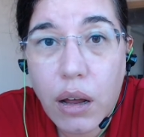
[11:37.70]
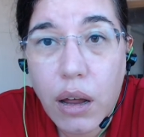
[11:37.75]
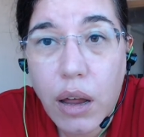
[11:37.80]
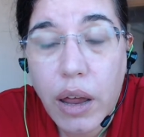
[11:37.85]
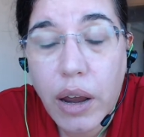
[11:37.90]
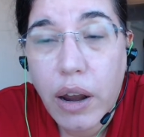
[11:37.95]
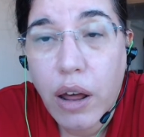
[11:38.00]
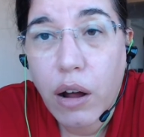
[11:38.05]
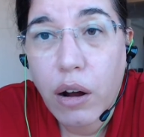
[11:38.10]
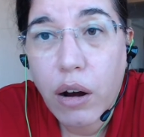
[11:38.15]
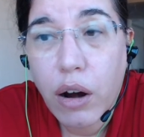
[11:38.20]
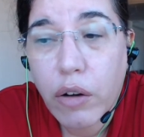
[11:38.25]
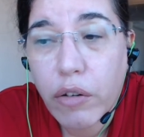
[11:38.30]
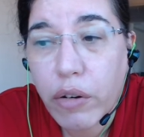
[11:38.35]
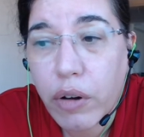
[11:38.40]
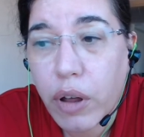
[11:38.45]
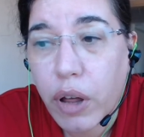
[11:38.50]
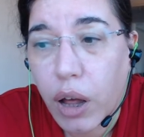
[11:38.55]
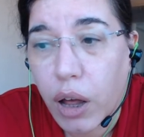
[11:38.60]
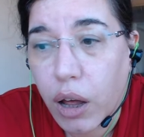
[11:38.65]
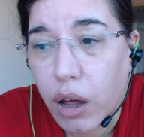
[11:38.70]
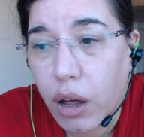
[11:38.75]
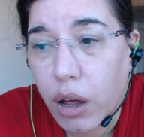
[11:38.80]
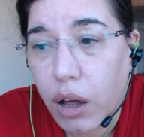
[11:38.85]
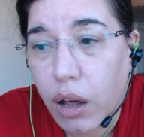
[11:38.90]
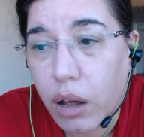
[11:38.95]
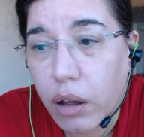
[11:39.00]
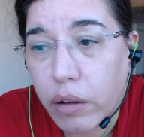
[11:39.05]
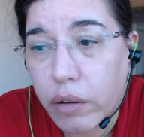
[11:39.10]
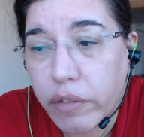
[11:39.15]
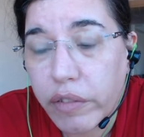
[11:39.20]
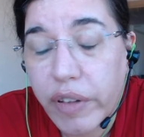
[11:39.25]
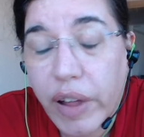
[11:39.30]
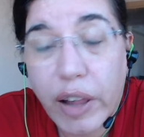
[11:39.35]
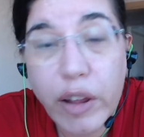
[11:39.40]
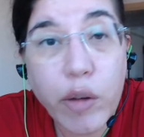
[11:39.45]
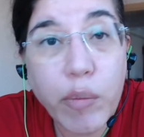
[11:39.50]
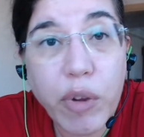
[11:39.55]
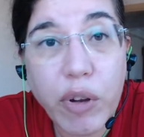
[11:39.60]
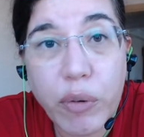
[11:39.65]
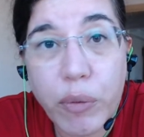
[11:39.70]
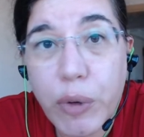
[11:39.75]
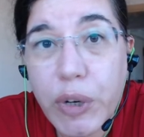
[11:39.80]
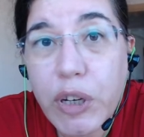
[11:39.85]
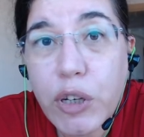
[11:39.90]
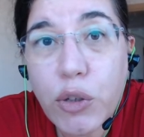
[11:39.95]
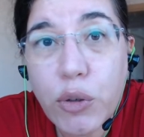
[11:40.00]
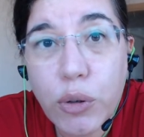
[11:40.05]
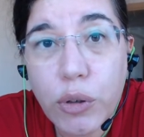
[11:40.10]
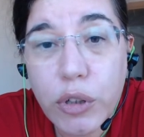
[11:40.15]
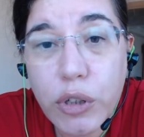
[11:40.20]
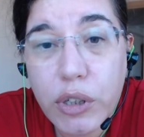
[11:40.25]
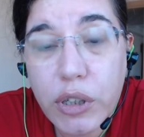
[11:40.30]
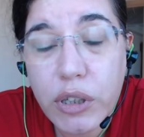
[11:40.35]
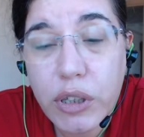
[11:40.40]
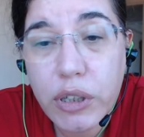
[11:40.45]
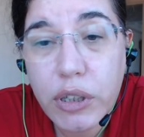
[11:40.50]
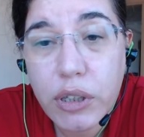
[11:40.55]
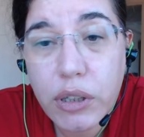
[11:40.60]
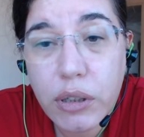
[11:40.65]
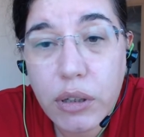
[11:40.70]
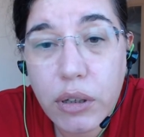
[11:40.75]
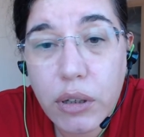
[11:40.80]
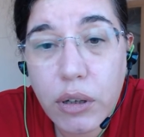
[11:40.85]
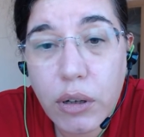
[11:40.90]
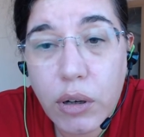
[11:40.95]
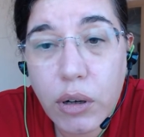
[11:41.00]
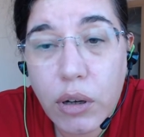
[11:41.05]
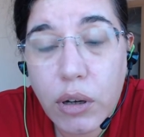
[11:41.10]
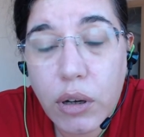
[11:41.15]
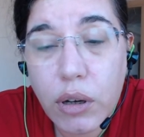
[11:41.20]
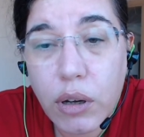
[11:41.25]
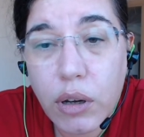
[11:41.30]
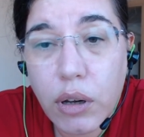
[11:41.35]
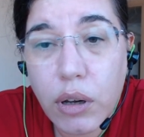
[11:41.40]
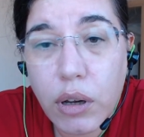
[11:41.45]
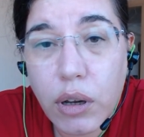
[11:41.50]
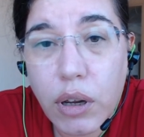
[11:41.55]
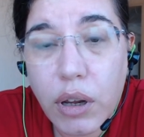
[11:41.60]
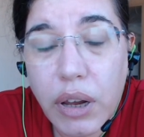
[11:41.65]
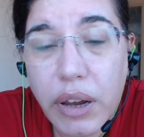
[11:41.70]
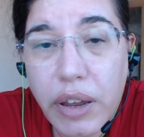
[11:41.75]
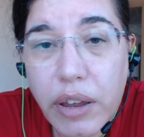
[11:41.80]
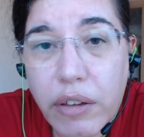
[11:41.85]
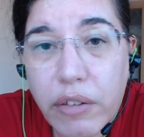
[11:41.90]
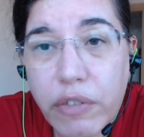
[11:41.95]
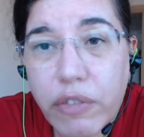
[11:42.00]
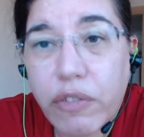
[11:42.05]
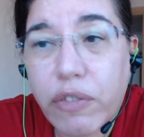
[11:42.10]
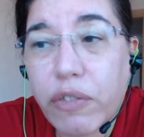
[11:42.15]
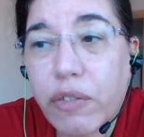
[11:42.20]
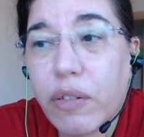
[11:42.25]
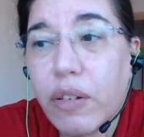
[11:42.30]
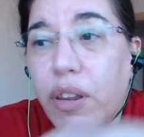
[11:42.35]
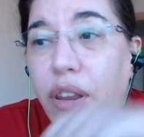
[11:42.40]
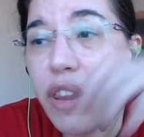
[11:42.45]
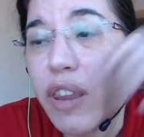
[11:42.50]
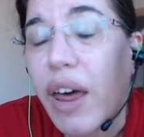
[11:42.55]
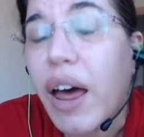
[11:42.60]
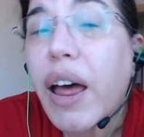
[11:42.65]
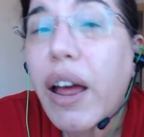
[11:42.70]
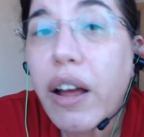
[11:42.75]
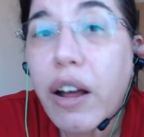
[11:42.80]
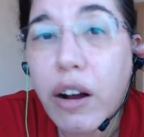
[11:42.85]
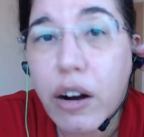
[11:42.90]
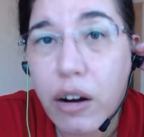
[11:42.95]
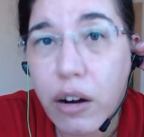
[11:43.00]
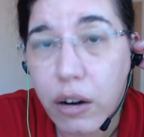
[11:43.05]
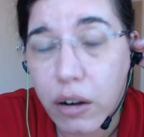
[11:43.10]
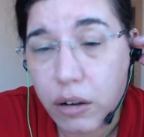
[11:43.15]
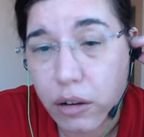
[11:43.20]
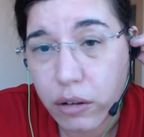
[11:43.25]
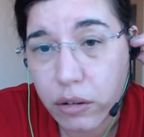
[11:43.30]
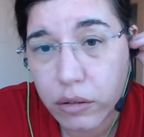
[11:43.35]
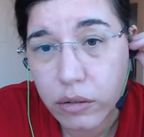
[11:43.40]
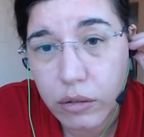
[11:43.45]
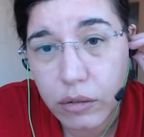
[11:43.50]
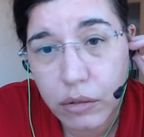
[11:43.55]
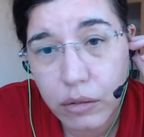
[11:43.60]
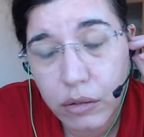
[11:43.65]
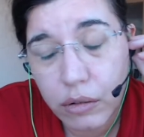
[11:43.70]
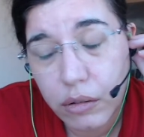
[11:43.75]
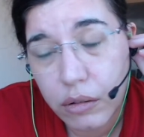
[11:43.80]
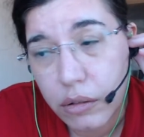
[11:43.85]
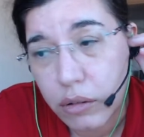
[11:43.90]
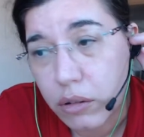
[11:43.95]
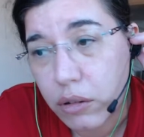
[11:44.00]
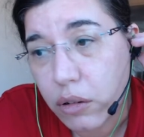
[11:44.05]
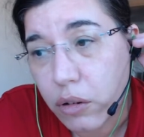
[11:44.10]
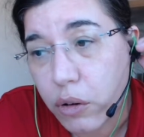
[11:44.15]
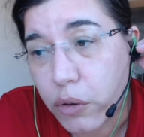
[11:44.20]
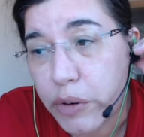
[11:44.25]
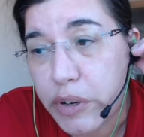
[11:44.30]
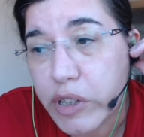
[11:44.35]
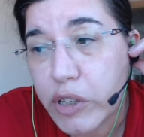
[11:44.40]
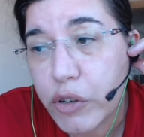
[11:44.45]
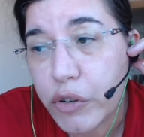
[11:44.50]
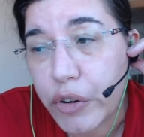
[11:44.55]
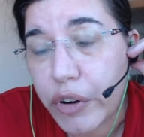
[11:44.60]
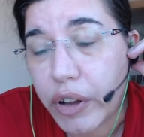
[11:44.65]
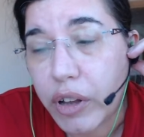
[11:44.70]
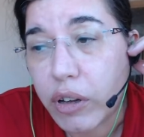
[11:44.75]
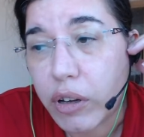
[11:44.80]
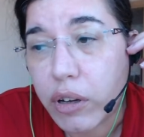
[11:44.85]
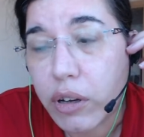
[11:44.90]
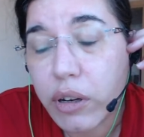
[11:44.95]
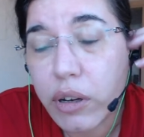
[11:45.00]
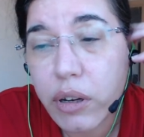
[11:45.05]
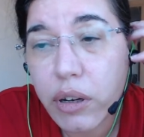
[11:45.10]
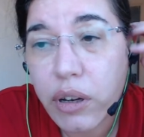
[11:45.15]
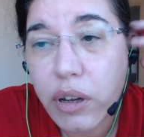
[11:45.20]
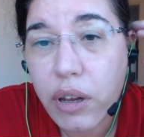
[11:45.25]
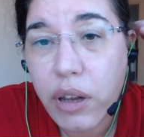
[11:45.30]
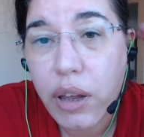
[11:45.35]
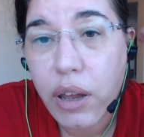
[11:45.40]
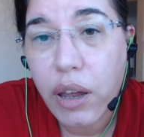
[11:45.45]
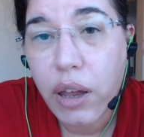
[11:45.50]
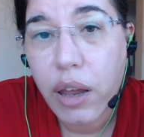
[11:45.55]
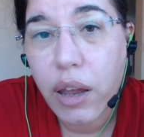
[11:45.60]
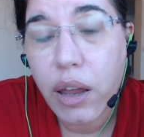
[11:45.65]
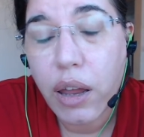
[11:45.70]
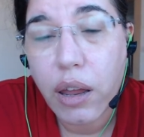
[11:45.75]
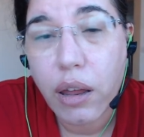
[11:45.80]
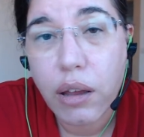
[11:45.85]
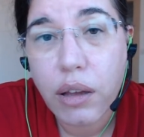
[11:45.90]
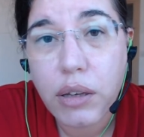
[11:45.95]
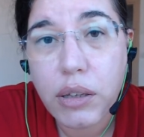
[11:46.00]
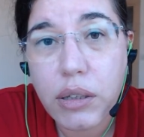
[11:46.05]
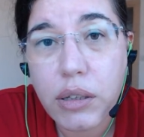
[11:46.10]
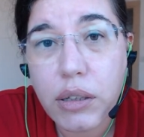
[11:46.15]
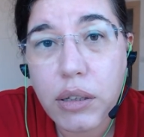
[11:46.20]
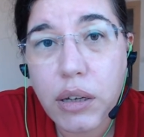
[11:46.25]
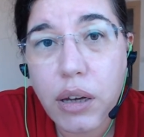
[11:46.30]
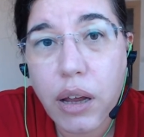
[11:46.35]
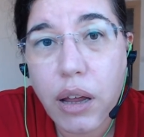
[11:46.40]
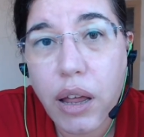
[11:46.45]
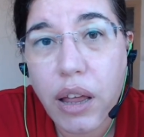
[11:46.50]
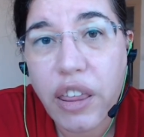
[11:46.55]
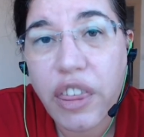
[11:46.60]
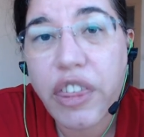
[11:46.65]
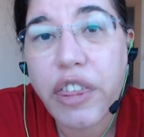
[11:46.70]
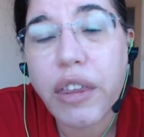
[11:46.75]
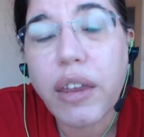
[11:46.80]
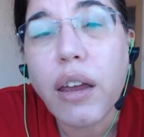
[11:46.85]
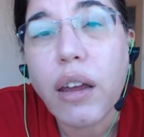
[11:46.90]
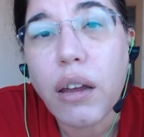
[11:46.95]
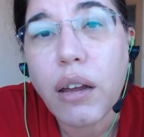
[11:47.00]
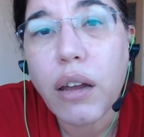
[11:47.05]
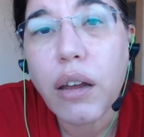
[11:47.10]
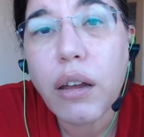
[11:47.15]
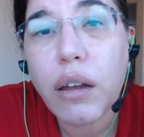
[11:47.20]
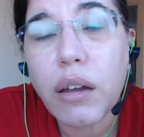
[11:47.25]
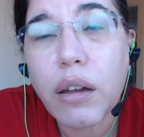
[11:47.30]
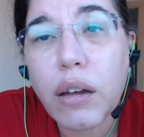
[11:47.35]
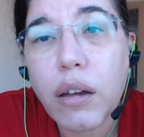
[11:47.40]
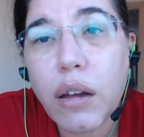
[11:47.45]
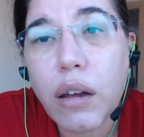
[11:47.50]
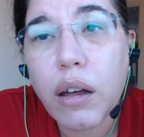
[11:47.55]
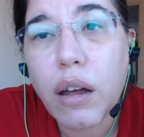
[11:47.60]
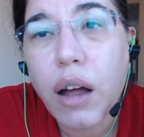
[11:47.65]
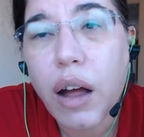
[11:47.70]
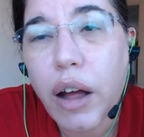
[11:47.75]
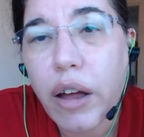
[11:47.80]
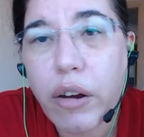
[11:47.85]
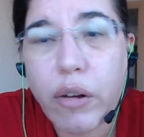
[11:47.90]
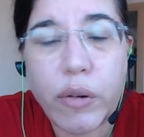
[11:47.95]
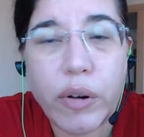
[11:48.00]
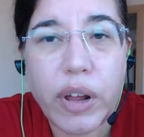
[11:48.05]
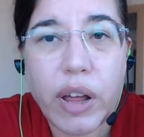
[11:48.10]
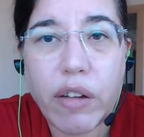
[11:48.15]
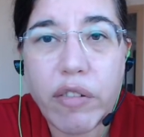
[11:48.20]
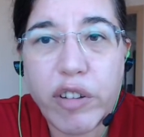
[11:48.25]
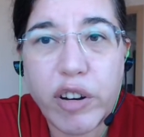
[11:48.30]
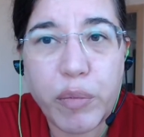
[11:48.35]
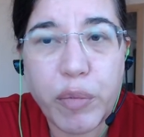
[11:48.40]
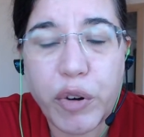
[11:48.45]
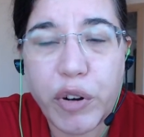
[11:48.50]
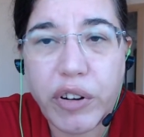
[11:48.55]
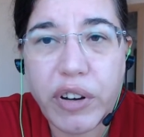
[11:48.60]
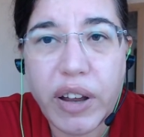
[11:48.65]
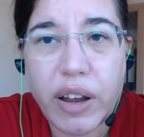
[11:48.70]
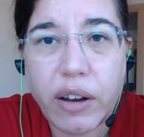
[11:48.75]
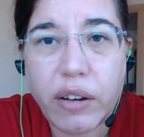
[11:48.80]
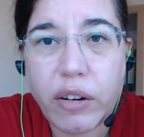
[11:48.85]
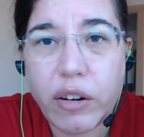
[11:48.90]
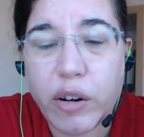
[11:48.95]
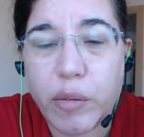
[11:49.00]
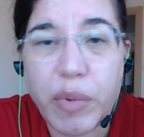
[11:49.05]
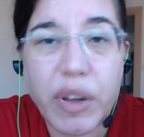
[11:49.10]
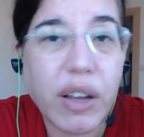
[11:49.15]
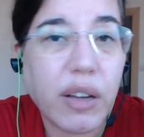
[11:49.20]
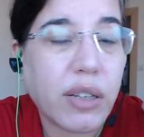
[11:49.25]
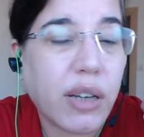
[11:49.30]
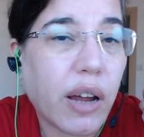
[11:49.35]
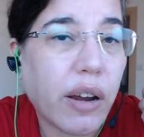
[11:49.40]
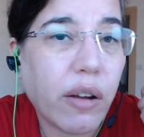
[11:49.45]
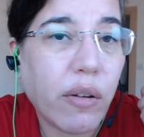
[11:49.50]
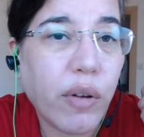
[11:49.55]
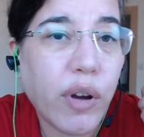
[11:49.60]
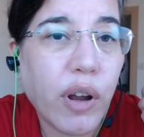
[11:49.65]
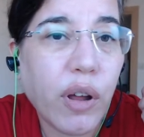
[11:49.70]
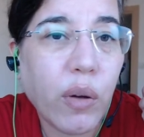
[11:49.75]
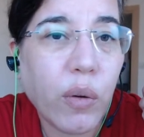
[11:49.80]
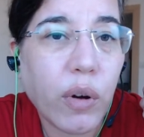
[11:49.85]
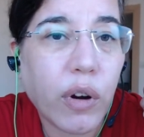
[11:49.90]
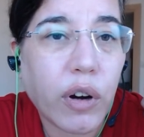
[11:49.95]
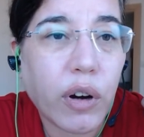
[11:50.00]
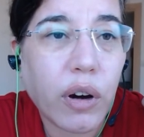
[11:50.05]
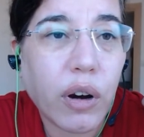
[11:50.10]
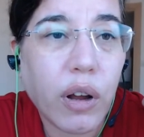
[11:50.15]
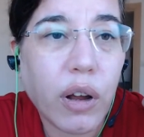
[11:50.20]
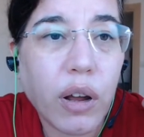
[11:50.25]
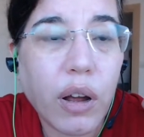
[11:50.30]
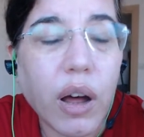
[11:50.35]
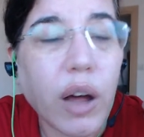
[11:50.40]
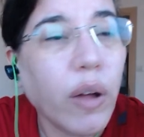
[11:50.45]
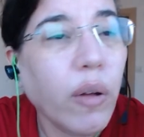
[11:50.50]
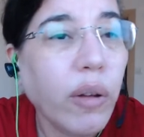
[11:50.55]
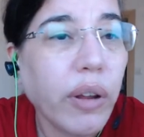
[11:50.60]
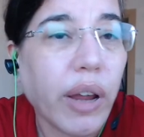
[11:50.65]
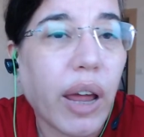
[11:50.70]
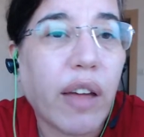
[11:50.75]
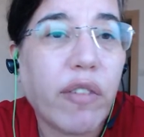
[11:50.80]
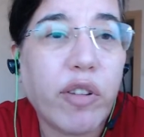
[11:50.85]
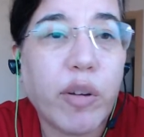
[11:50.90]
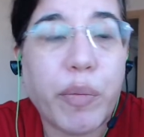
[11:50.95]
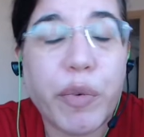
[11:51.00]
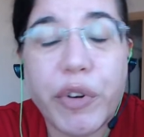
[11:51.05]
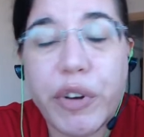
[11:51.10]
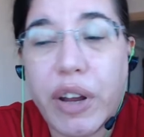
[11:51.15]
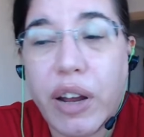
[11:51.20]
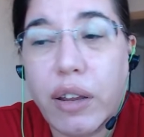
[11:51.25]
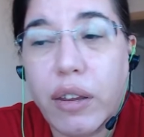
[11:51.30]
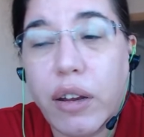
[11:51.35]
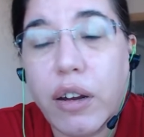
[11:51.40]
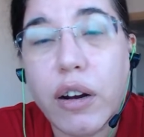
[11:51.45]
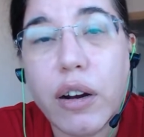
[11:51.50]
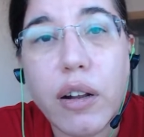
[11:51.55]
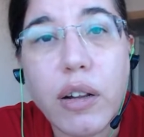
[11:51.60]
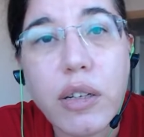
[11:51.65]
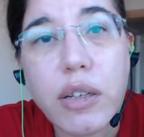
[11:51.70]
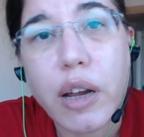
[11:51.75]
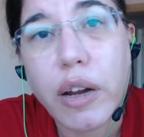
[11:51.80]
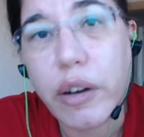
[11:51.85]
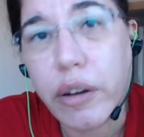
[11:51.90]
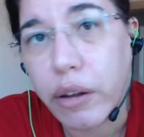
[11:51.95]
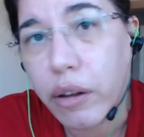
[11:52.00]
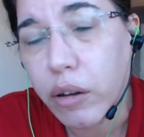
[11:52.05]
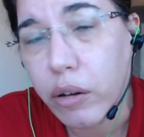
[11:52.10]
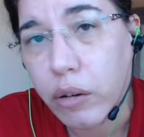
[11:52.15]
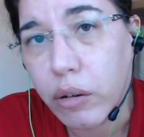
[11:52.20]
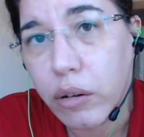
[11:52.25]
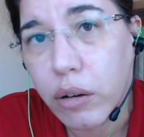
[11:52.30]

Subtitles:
and our valuable resources. If that girl who is drunk is a thing, I don't have to protect her because I don't know her. I only have to protect the girls I know